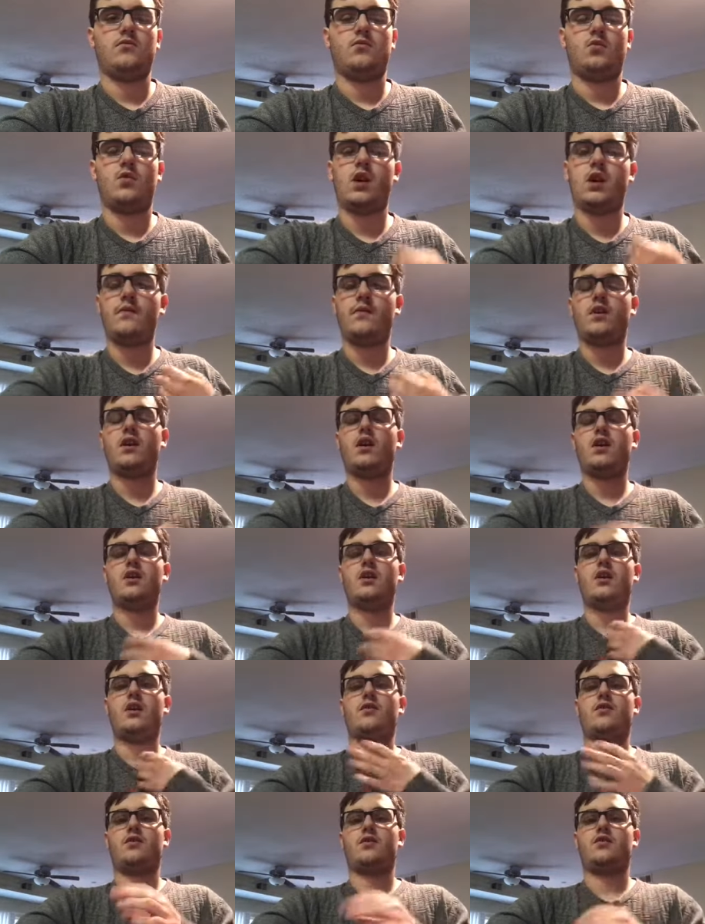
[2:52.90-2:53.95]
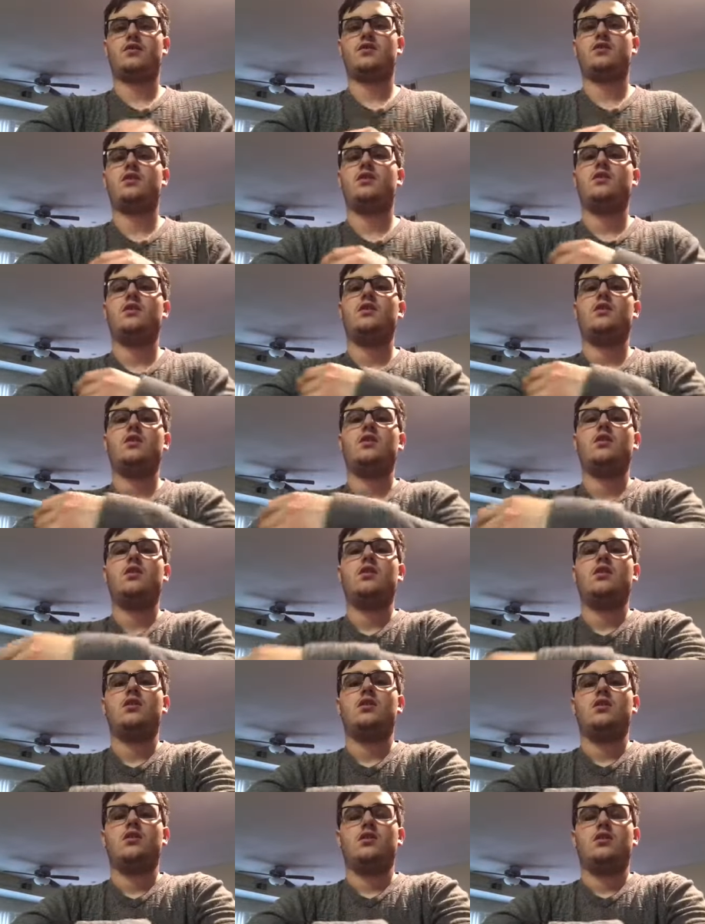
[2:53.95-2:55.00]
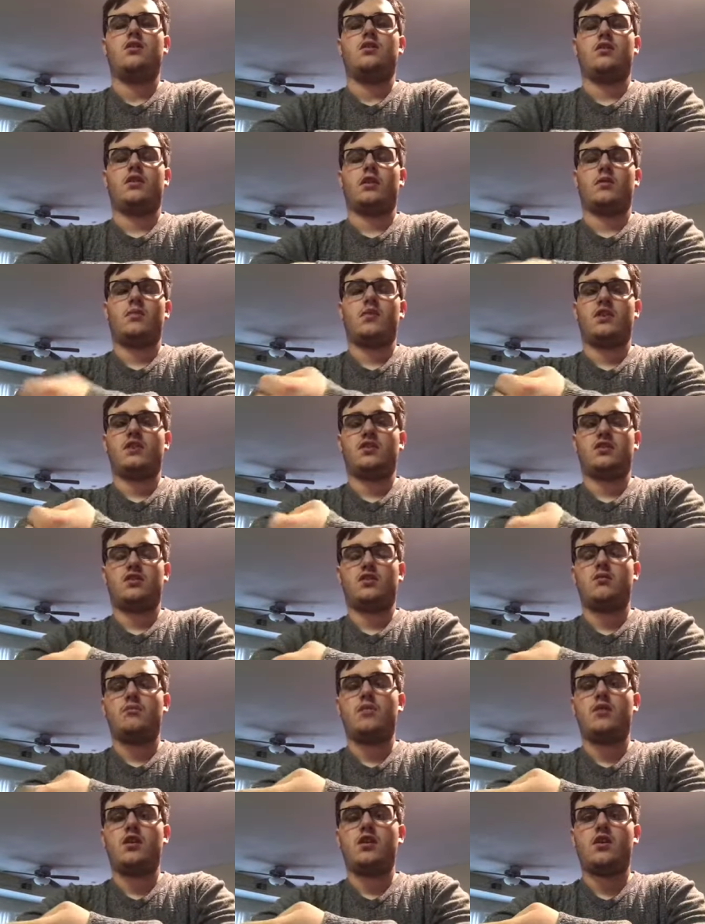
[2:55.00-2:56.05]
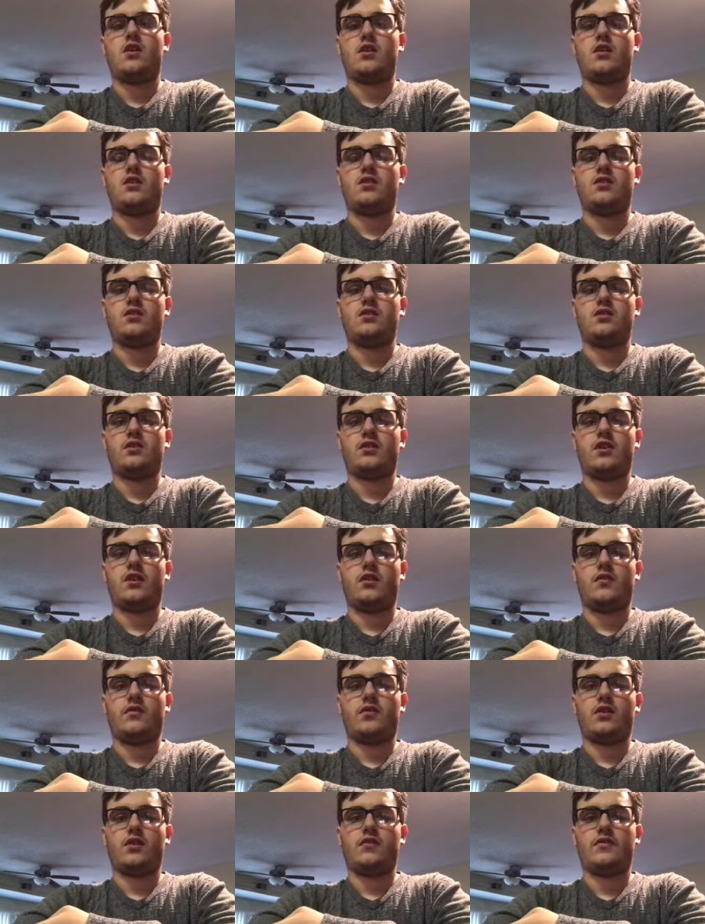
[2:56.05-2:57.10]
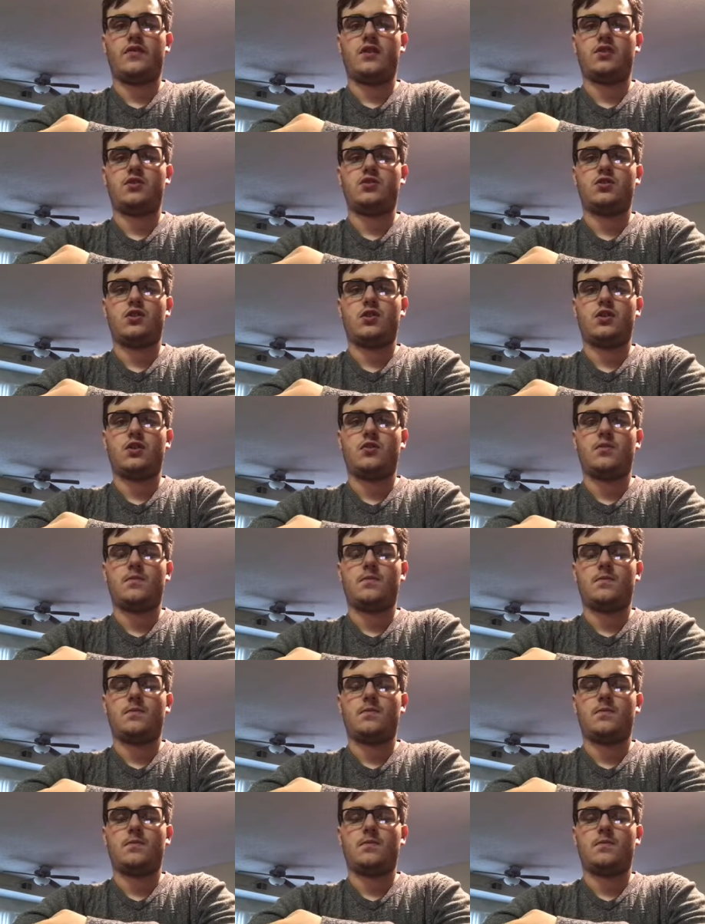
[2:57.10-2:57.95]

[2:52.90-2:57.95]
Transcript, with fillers: We've got others like Pixar Pier, California Adventure